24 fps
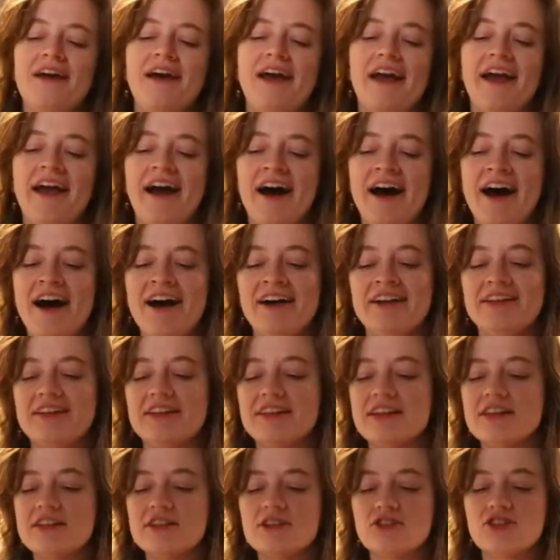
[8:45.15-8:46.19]
And
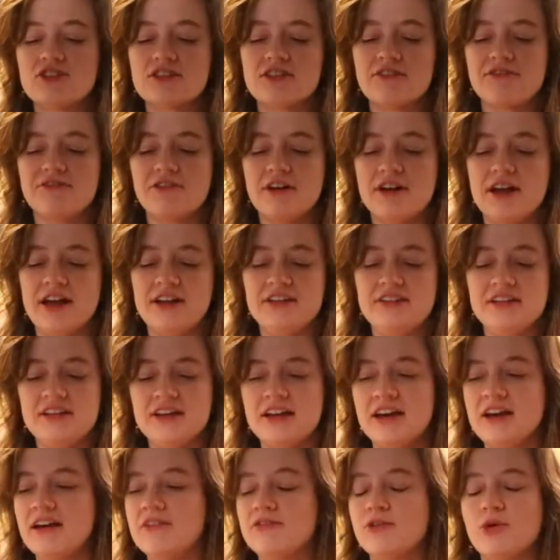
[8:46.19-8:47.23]
this is just a fun
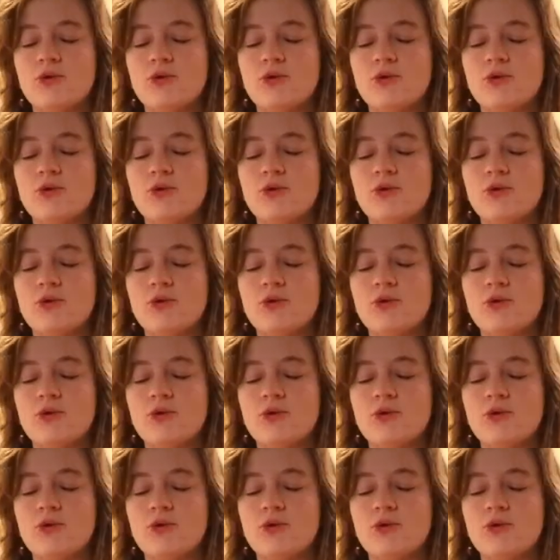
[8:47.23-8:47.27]
idea.